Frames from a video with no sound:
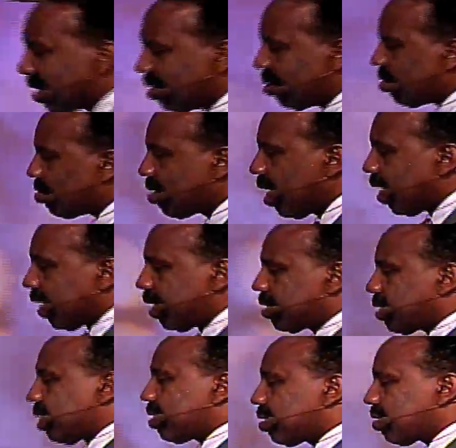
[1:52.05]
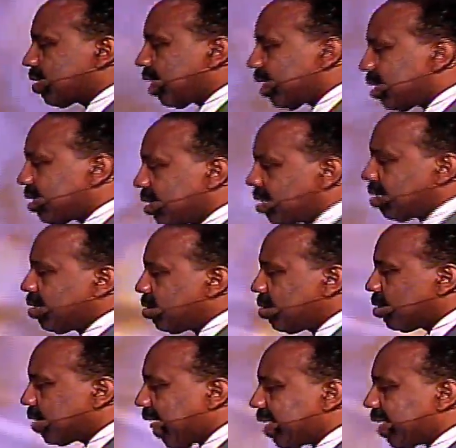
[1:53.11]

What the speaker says: said, no, Dad, you